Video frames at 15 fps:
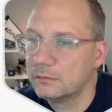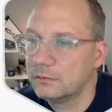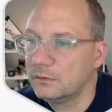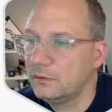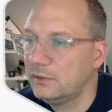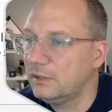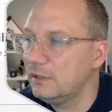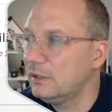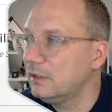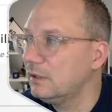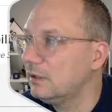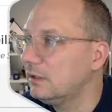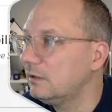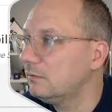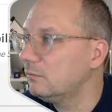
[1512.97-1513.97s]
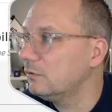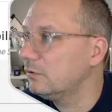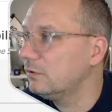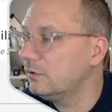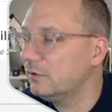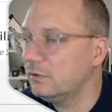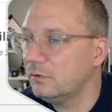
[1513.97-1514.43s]
Then we'll
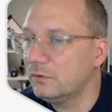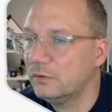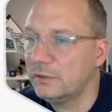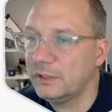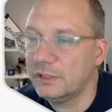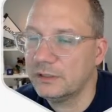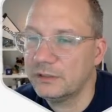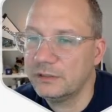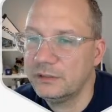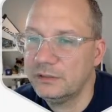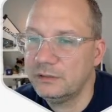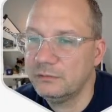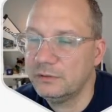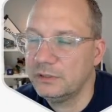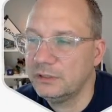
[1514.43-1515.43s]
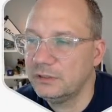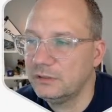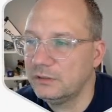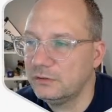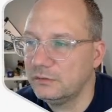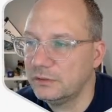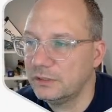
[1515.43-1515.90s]
do, yeah, and then we need to
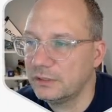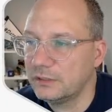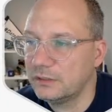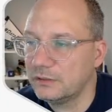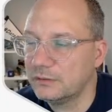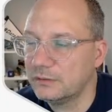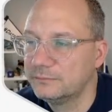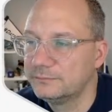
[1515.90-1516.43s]
do like a,